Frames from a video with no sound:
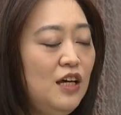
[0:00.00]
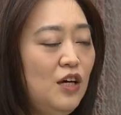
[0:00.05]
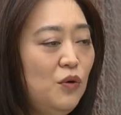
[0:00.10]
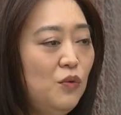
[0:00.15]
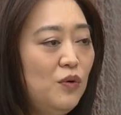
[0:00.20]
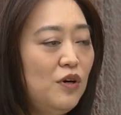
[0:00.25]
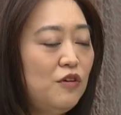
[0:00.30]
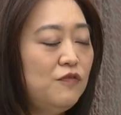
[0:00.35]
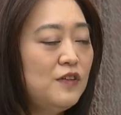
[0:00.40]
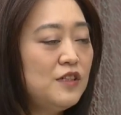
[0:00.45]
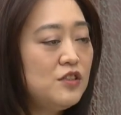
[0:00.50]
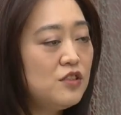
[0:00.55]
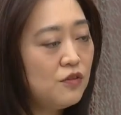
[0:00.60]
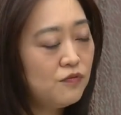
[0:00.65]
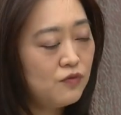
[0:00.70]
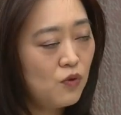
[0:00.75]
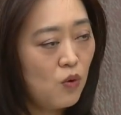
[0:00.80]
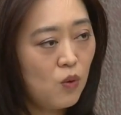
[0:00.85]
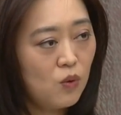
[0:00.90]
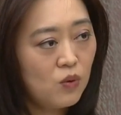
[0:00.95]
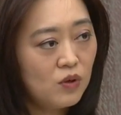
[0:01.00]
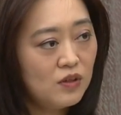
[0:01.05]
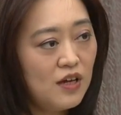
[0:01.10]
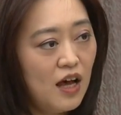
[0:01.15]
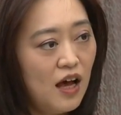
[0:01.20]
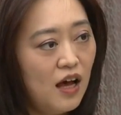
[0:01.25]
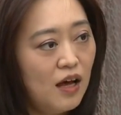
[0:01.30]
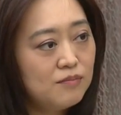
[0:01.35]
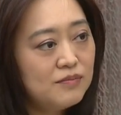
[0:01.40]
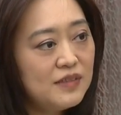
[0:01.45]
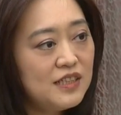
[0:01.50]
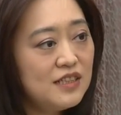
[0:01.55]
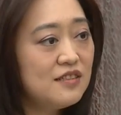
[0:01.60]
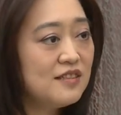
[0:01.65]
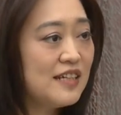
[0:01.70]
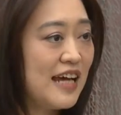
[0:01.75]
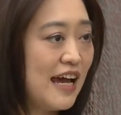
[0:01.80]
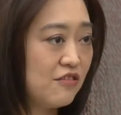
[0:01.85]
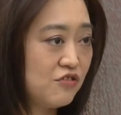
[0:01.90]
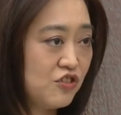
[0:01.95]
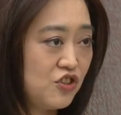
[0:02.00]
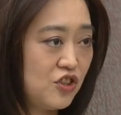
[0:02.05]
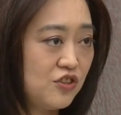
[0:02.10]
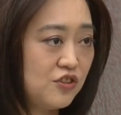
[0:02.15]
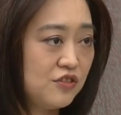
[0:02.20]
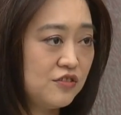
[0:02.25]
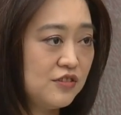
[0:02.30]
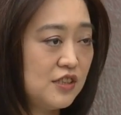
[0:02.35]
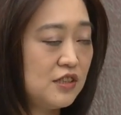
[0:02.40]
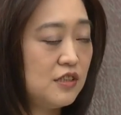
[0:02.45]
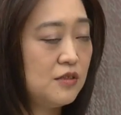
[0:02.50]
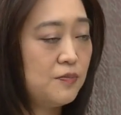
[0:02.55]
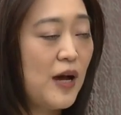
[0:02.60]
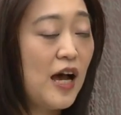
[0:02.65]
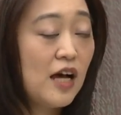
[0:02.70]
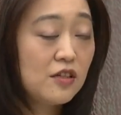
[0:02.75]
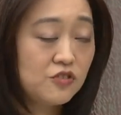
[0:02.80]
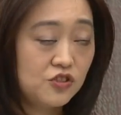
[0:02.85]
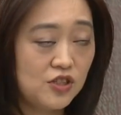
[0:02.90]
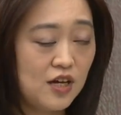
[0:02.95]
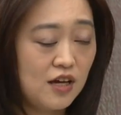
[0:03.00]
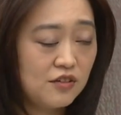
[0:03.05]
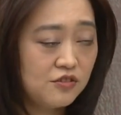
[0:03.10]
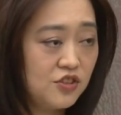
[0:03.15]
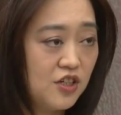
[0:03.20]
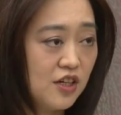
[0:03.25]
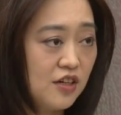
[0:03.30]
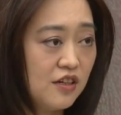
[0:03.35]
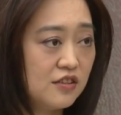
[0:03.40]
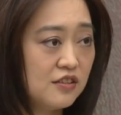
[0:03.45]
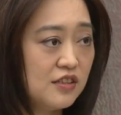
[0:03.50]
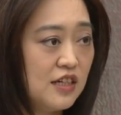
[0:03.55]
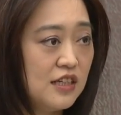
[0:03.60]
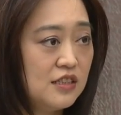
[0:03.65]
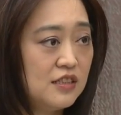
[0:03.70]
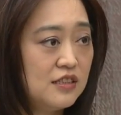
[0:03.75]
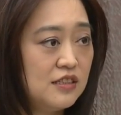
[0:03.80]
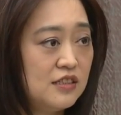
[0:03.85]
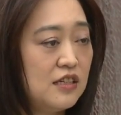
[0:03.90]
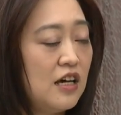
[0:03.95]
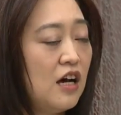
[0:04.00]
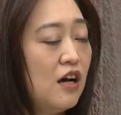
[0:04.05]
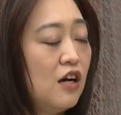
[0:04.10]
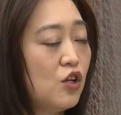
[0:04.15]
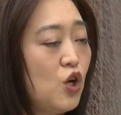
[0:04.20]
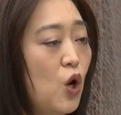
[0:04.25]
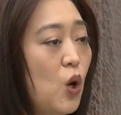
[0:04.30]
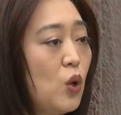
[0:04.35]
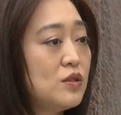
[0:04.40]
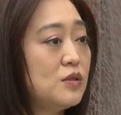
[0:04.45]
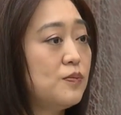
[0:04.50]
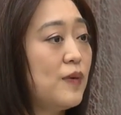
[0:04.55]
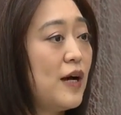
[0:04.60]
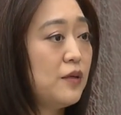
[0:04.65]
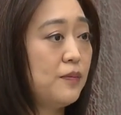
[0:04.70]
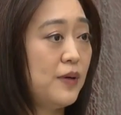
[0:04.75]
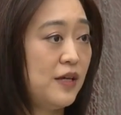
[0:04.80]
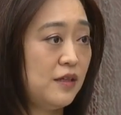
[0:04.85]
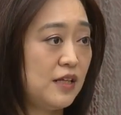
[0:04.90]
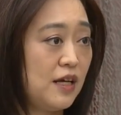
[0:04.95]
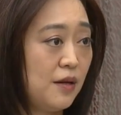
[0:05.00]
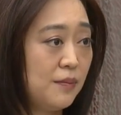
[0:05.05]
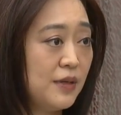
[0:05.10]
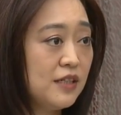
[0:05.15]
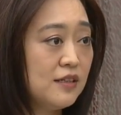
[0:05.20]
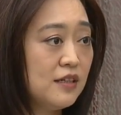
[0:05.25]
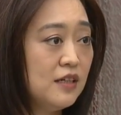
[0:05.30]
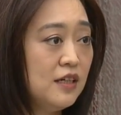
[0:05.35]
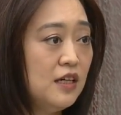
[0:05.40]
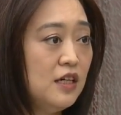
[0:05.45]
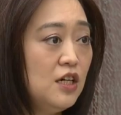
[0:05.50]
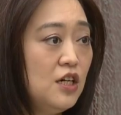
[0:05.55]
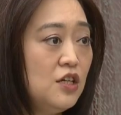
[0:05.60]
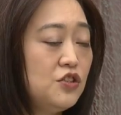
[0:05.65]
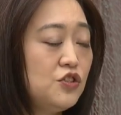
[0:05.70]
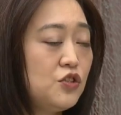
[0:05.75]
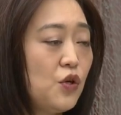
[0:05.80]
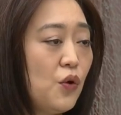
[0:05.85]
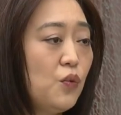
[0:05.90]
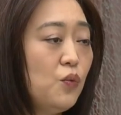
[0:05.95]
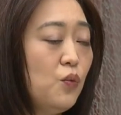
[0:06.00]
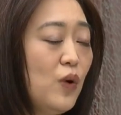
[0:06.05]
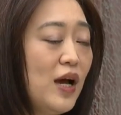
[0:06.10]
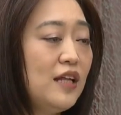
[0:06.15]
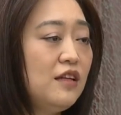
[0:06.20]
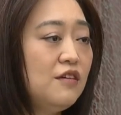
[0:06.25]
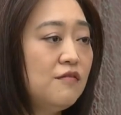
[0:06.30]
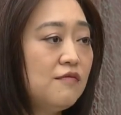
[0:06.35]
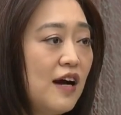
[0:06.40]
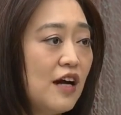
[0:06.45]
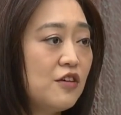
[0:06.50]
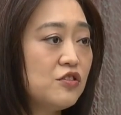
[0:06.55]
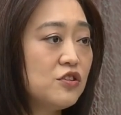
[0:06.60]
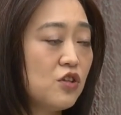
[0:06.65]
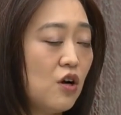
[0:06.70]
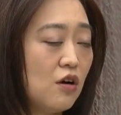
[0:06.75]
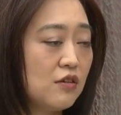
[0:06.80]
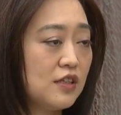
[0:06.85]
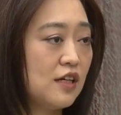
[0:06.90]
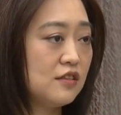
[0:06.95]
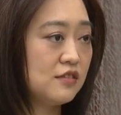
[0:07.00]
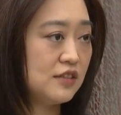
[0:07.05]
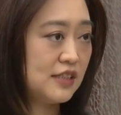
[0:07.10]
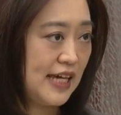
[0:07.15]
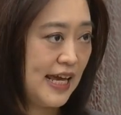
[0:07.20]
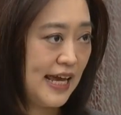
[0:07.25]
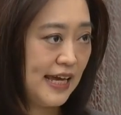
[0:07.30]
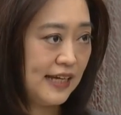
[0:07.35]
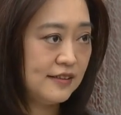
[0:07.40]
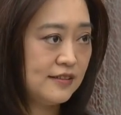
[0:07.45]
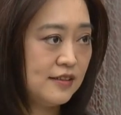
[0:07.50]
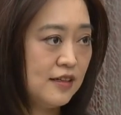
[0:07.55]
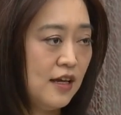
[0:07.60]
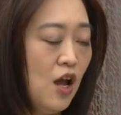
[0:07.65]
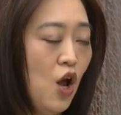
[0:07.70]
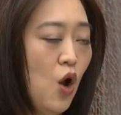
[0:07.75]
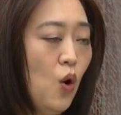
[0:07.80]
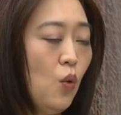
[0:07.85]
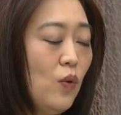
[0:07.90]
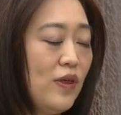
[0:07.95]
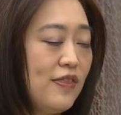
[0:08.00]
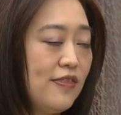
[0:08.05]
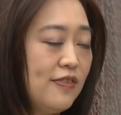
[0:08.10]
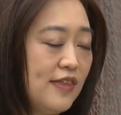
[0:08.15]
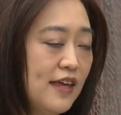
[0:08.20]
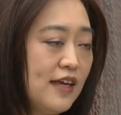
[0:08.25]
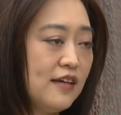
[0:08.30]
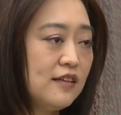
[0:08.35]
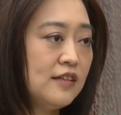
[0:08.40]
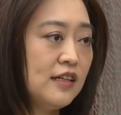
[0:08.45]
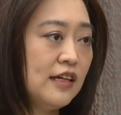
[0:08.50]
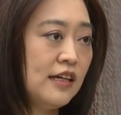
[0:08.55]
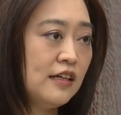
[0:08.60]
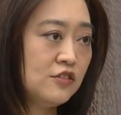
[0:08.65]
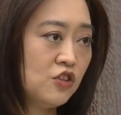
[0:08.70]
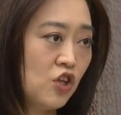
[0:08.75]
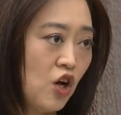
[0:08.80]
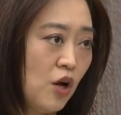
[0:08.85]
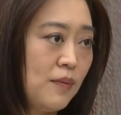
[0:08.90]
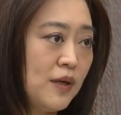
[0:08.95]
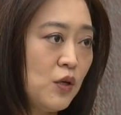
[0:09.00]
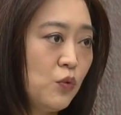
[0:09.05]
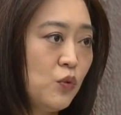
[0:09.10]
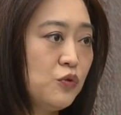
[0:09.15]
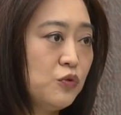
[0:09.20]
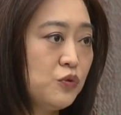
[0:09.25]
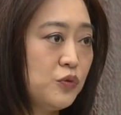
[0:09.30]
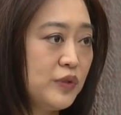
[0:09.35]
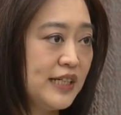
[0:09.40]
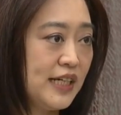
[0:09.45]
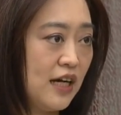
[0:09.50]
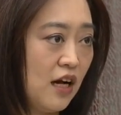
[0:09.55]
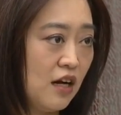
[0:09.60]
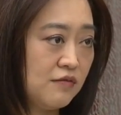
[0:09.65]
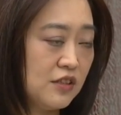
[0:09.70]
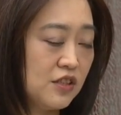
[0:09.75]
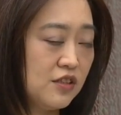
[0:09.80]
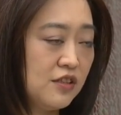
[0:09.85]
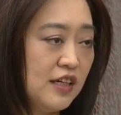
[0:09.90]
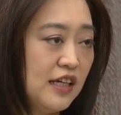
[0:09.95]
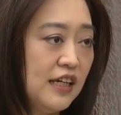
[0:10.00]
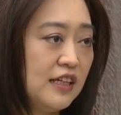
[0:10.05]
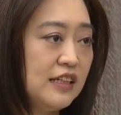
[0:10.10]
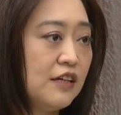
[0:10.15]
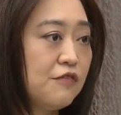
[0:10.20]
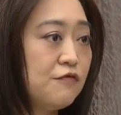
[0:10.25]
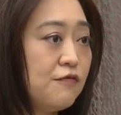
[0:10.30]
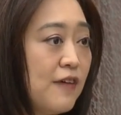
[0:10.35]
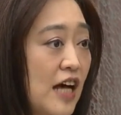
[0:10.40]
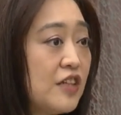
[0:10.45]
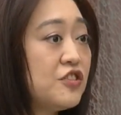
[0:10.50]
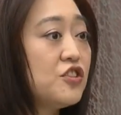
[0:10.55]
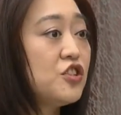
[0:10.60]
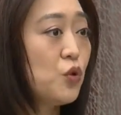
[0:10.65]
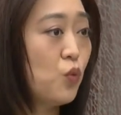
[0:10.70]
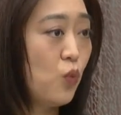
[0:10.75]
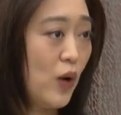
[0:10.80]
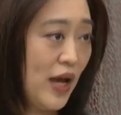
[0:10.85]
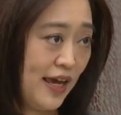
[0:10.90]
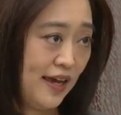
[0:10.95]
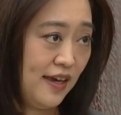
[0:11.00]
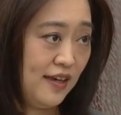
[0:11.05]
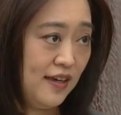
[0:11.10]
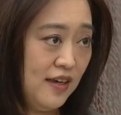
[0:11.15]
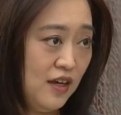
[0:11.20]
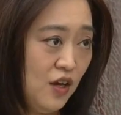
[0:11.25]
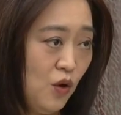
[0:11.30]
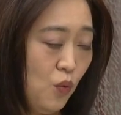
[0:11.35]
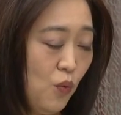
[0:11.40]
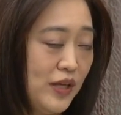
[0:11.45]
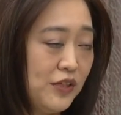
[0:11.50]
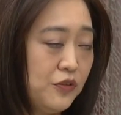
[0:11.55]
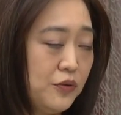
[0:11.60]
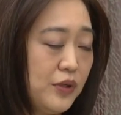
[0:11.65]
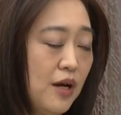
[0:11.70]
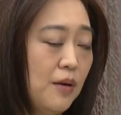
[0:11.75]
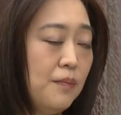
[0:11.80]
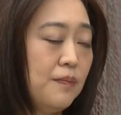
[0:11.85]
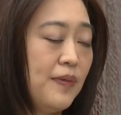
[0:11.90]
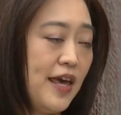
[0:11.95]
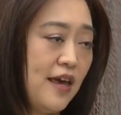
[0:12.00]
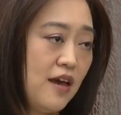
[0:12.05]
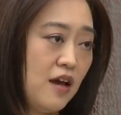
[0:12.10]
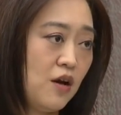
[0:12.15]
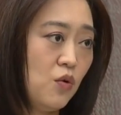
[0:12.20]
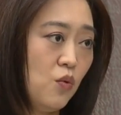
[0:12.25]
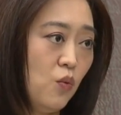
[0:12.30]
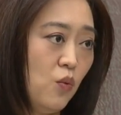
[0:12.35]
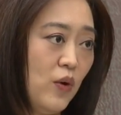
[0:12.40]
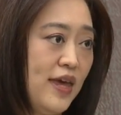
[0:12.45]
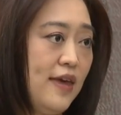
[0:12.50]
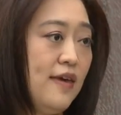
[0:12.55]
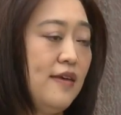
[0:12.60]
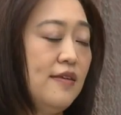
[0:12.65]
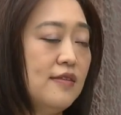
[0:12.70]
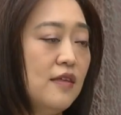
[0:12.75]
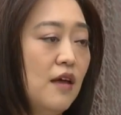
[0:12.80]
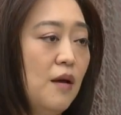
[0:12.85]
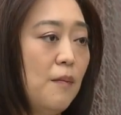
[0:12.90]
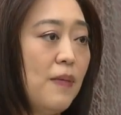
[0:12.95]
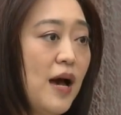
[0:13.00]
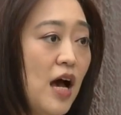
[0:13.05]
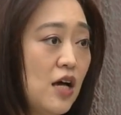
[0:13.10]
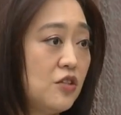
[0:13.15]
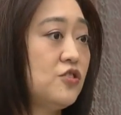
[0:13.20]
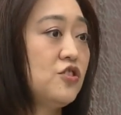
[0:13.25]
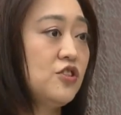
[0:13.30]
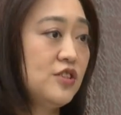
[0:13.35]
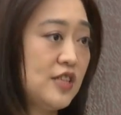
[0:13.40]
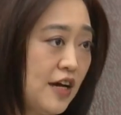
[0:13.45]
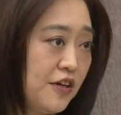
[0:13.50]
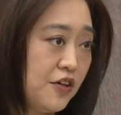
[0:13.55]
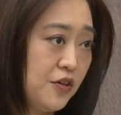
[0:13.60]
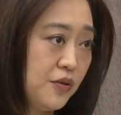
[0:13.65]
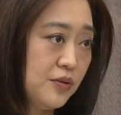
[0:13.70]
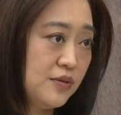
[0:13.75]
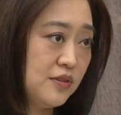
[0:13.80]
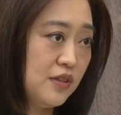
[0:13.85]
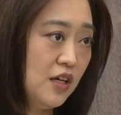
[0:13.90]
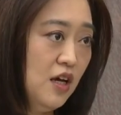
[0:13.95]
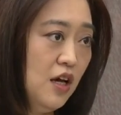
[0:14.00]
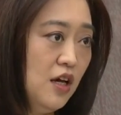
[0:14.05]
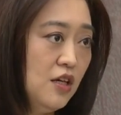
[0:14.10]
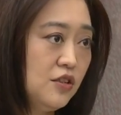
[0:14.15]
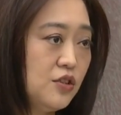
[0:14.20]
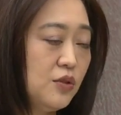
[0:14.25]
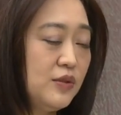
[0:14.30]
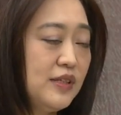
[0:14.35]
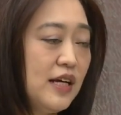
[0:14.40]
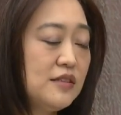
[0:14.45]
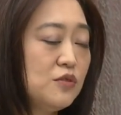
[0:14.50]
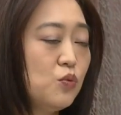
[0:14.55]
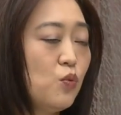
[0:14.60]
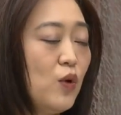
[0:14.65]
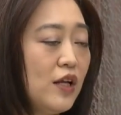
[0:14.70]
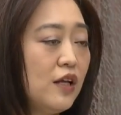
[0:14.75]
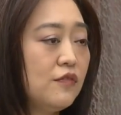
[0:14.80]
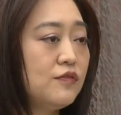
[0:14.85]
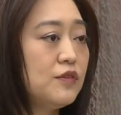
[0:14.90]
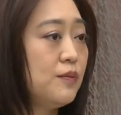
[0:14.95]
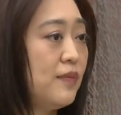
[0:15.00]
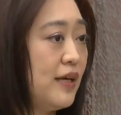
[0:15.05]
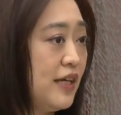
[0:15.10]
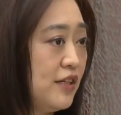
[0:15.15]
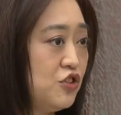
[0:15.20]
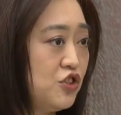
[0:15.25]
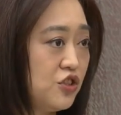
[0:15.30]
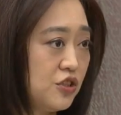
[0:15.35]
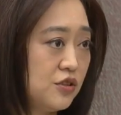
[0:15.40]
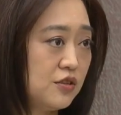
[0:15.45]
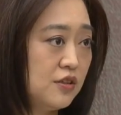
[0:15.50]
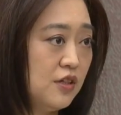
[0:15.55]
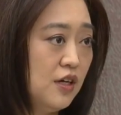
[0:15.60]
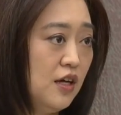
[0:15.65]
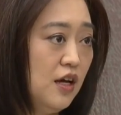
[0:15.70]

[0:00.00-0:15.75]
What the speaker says: Well, first of all, this past downturn is caused by the pandemic. So when the virus got contained, we think the economic will recover in a faster way when you compare with past cycles. So that's one of the major